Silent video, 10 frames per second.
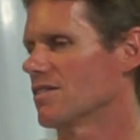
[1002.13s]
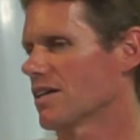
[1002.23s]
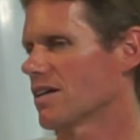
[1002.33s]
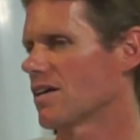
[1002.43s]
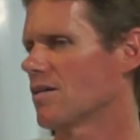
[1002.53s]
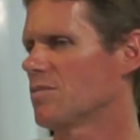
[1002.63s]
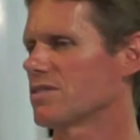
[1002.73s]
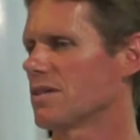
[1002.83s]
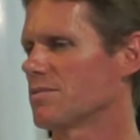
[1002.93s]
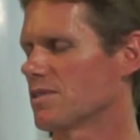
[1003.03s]
like a couple
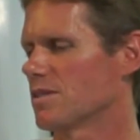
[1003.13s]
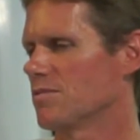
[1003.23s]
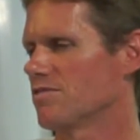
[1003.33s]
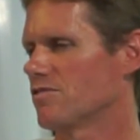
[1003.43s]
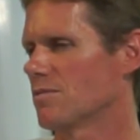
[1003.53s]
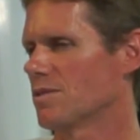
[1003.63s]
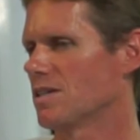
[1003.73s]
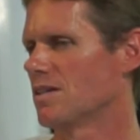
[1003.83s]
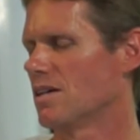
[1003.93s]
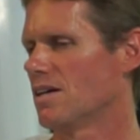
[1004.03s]
times already before
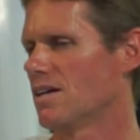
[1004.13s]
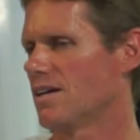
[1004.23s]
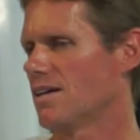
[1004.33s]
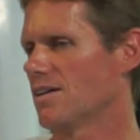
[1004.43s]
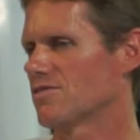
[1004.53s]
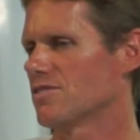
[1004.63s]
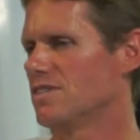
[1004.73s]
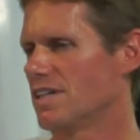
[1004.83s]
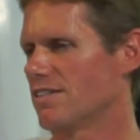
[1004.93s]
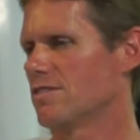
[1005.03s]
me, so
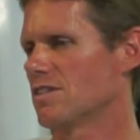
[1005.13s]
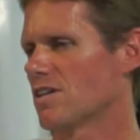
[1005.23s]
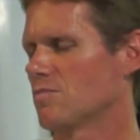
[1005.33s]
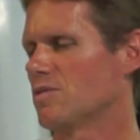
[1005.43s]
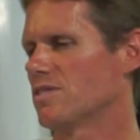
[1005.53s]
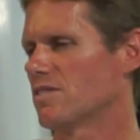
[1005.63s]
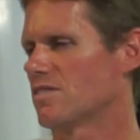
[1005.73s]
he gave me a lot of pointers.